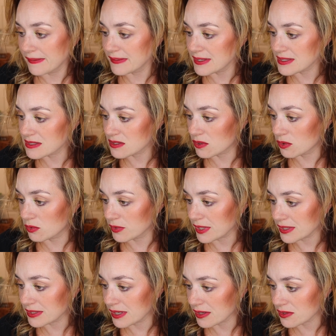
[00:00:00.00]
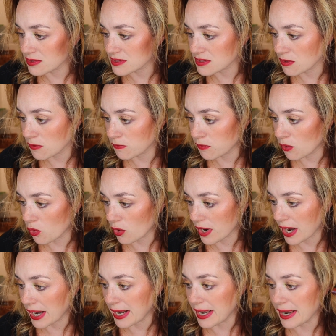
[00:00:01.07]
This retails for
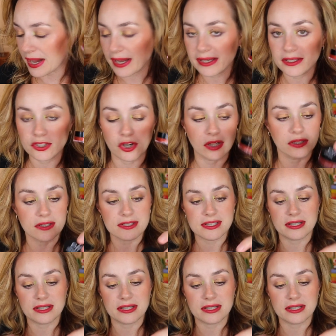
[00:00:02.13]
$9,